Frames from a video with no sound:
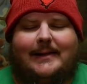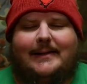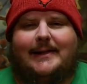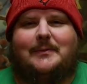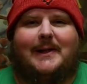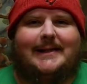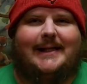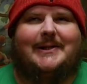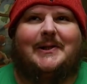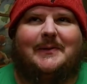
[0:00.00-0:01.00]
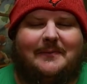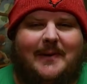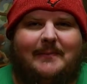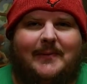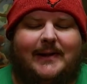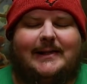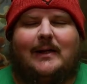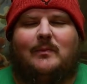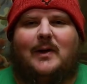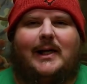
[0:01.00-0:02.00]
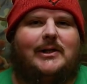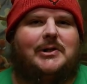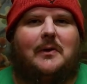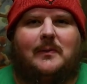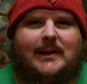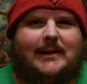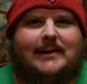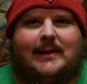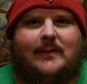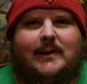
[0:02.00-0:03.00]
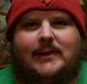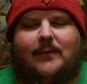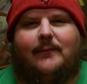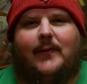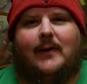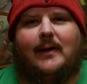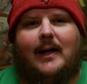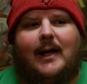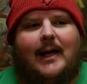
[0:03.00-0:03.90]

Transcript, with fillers: This one is easier to remember. It's a running joke with this series so far